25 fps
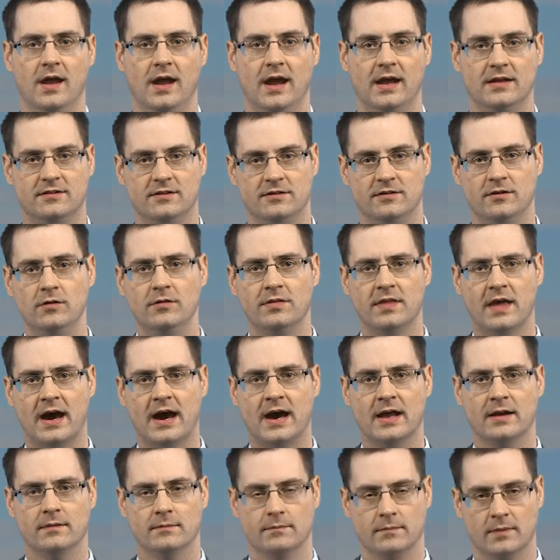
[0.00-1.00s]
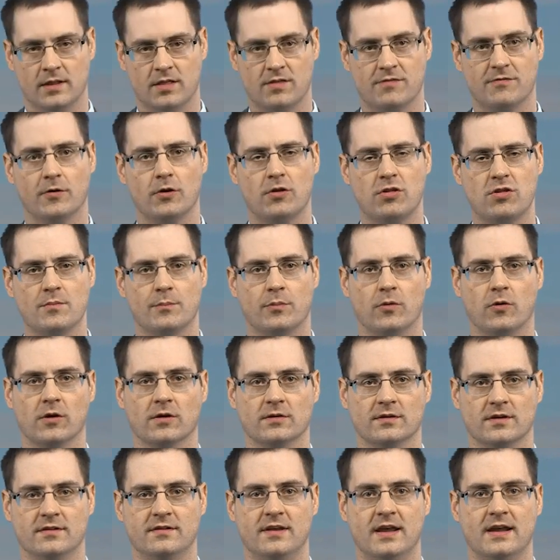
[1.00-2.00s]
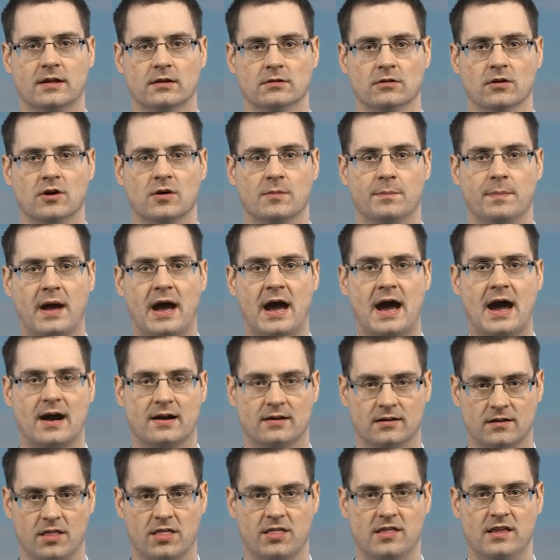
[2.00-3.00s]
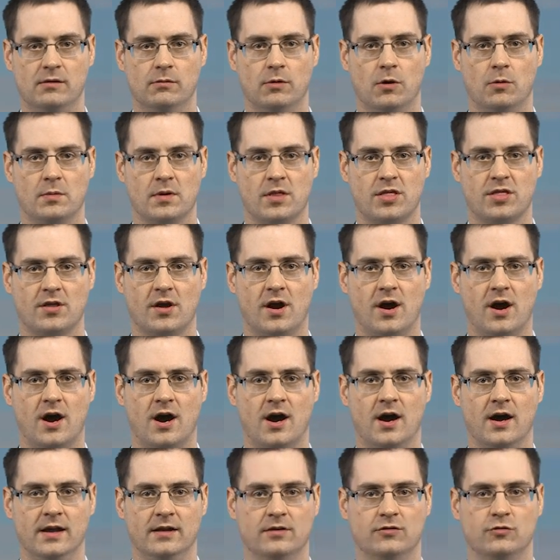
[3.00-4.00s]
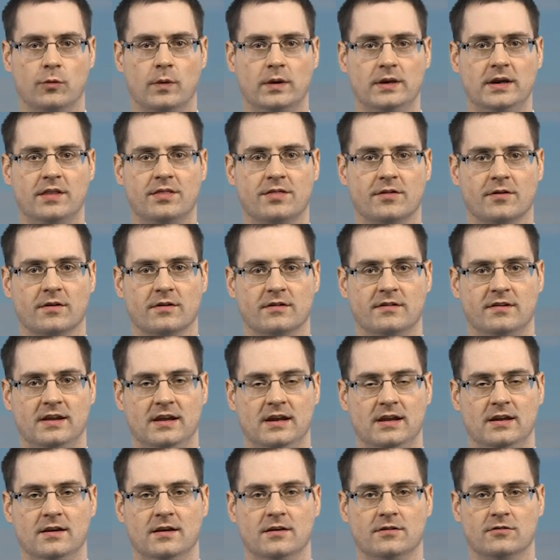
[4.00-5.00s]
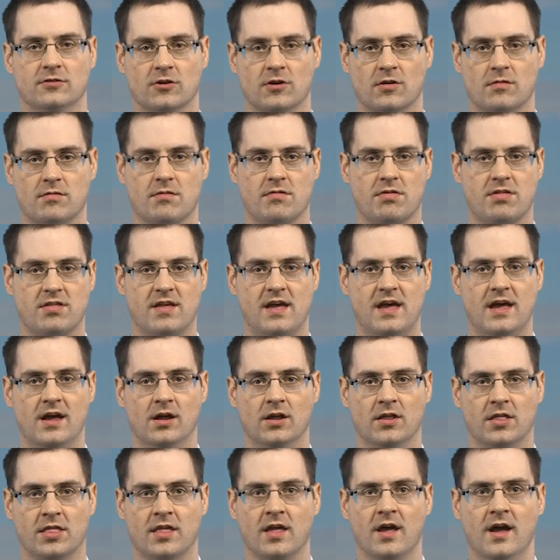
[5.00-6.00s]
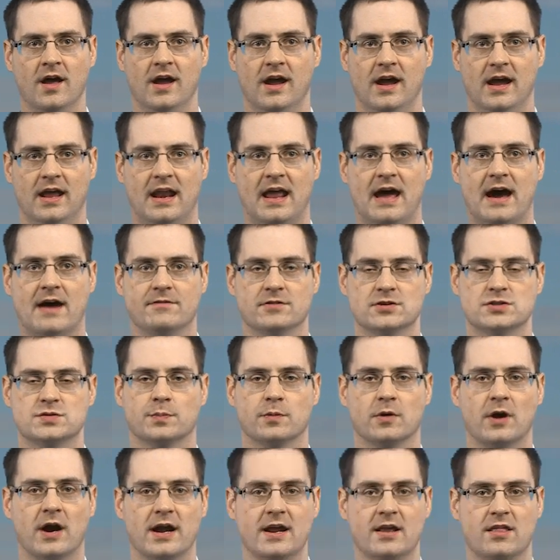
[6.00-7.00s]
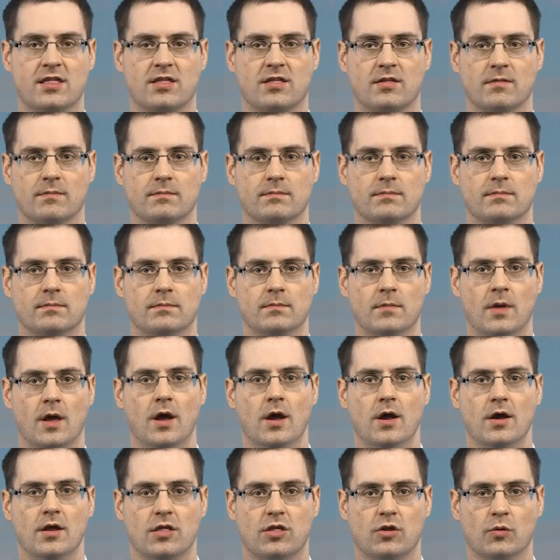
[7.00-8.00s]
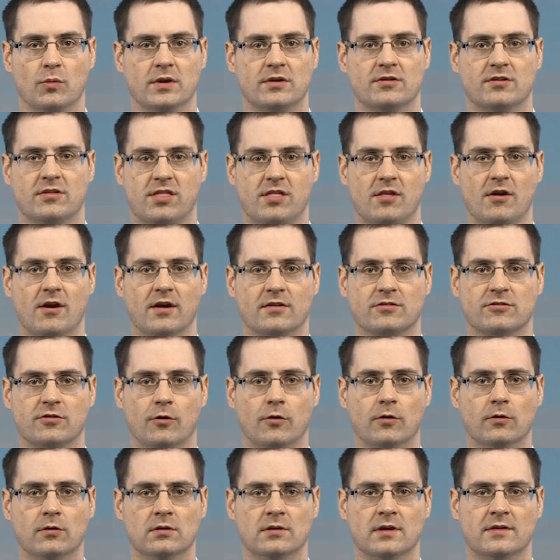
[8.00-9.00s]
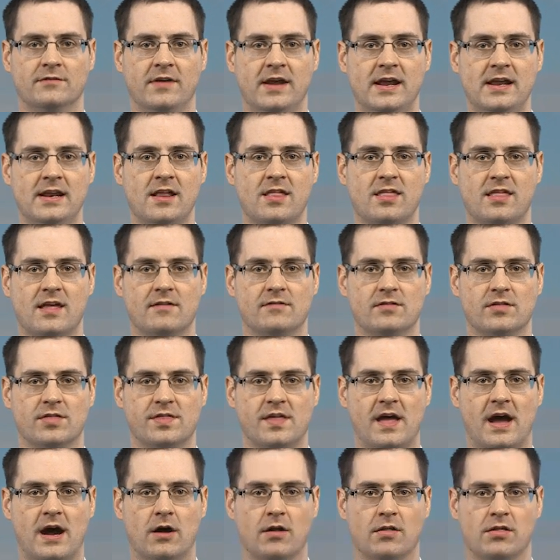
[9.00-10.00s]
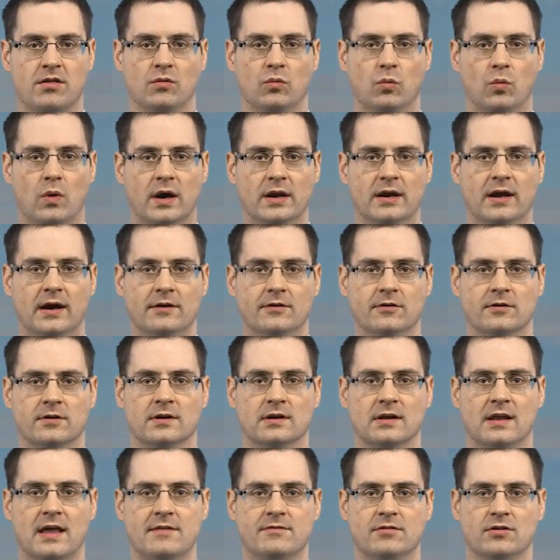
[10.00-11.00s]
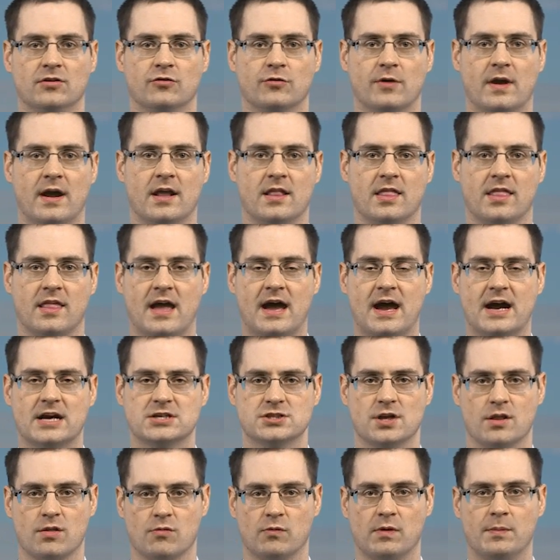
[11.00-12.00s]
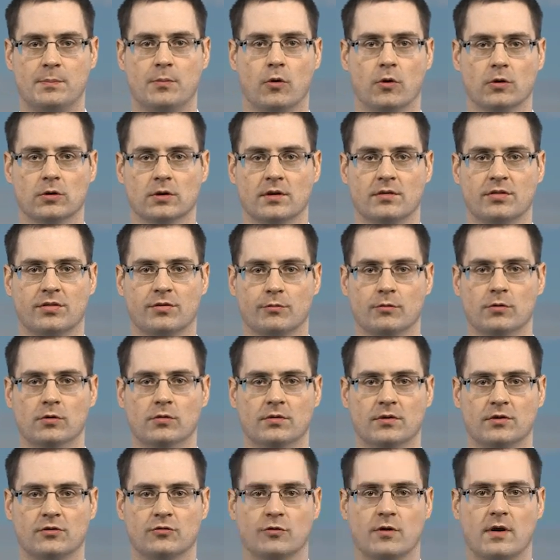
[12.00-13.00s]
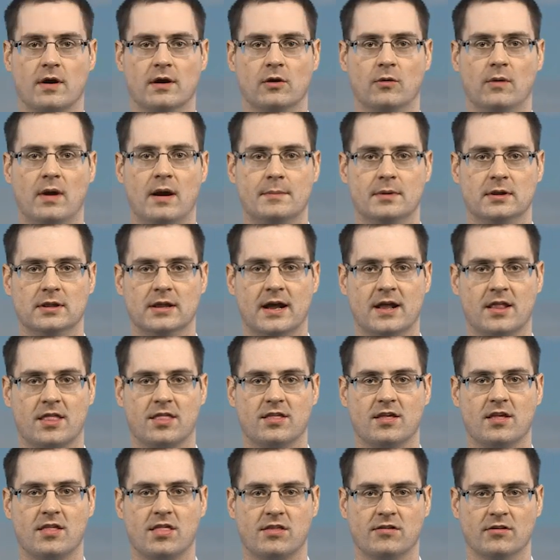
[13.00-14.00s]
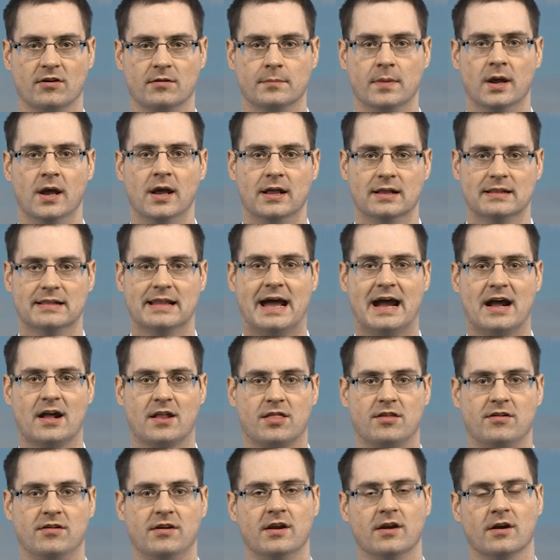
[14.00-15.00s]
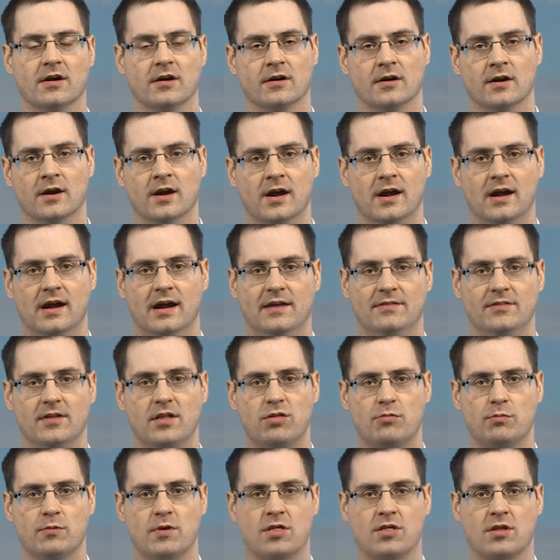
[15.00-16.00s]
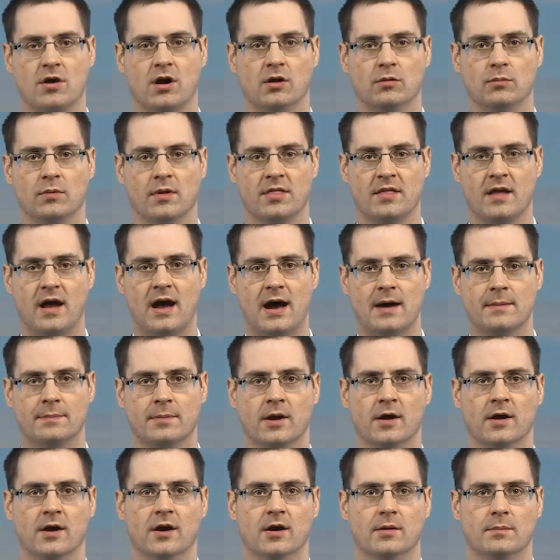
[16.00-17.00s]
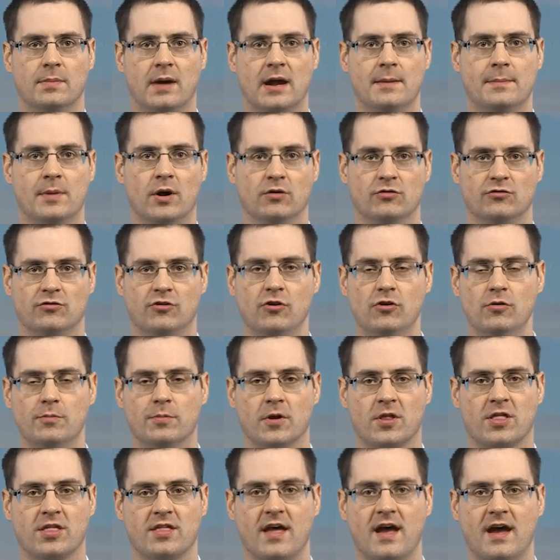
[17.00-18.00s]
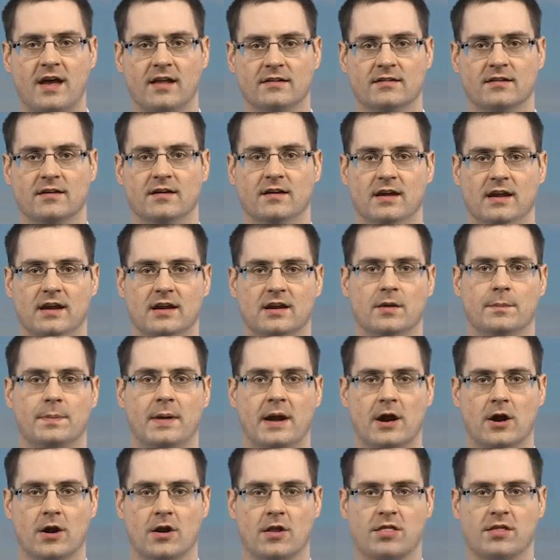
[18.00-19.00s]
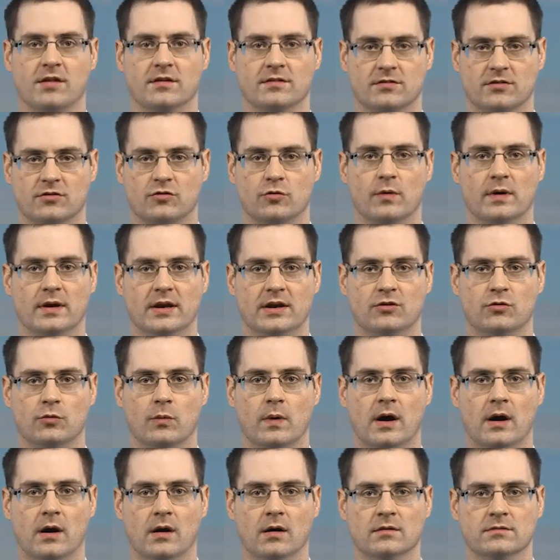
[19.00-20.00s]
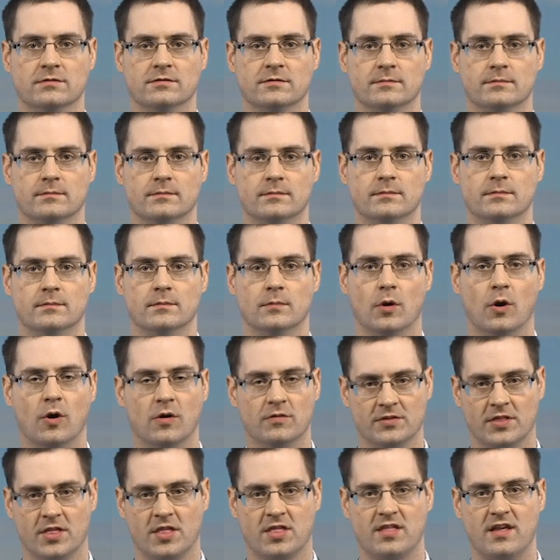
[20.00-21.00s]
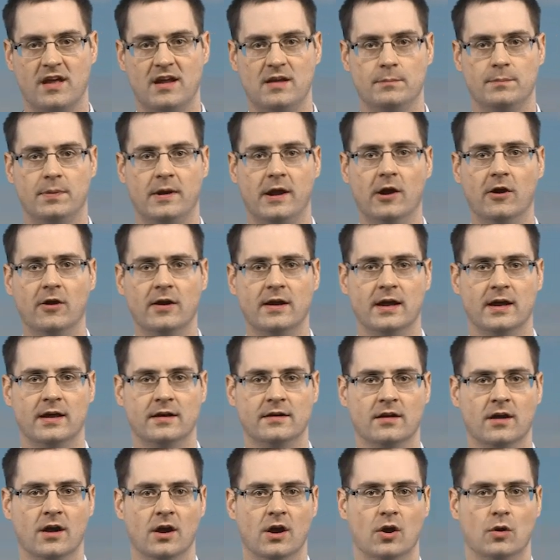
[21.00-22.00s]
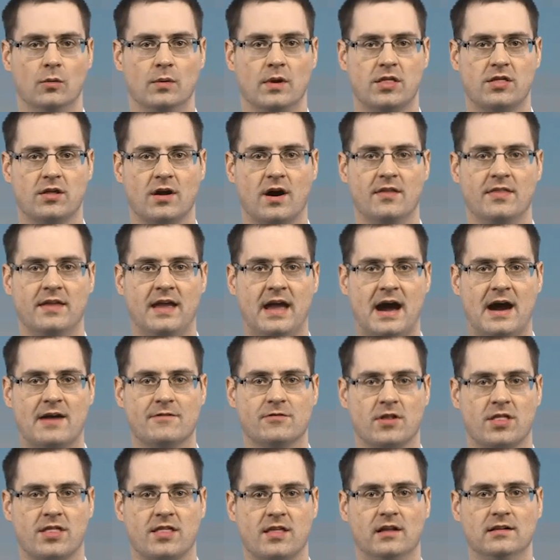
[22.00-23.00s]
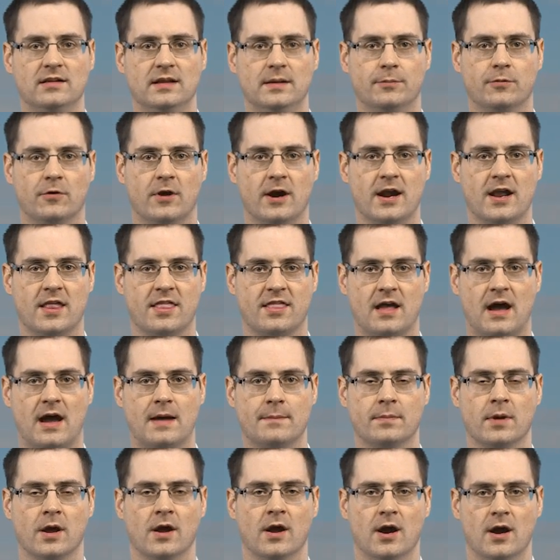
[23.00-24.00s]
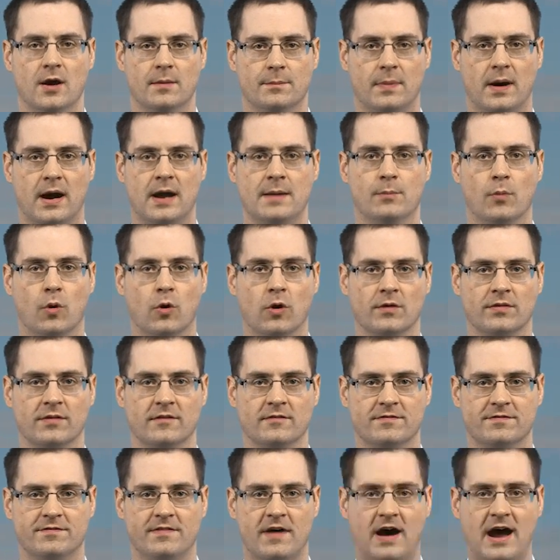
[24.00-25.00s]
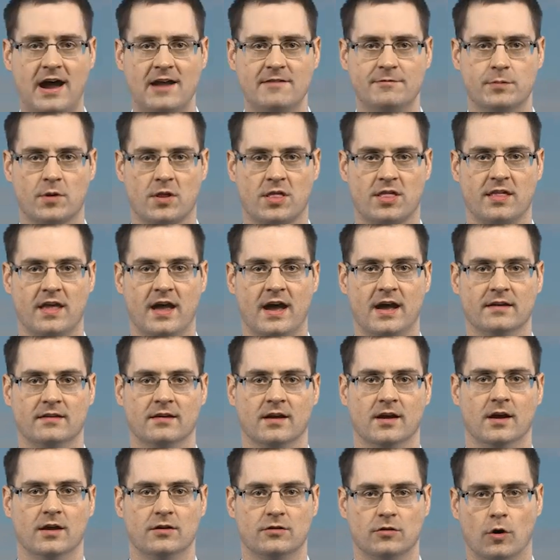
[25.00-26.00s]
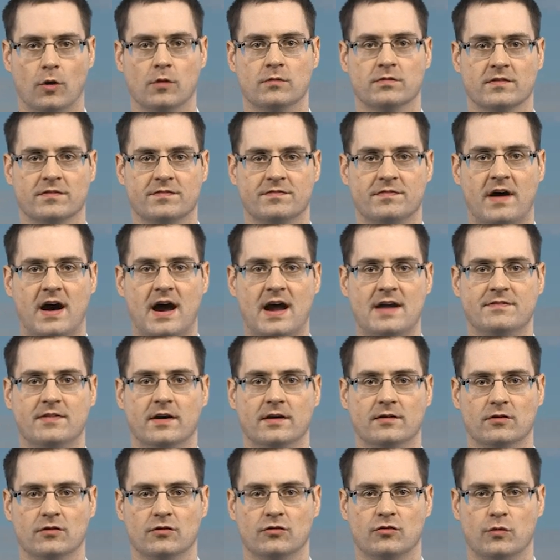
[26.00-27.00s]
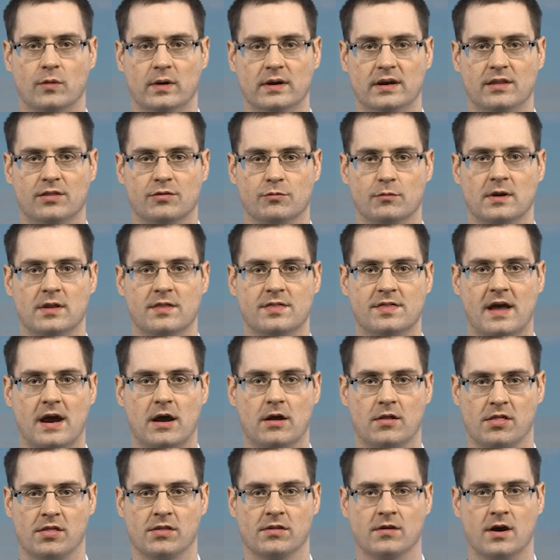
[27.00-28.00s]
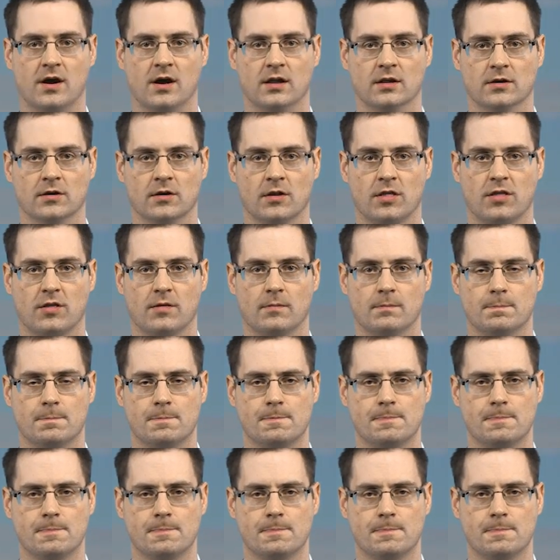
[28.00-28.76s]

And to do that, it's first important to take a look back to see what we saw in 2013 in terms of sales and average price. So we saw a total of 87,111 transactions reported through the Toronto MLS system last year. And this result was up by about 2% in comparison to 2012. Over the same period, we saw the average selling price up by more than 5% to over $523,000.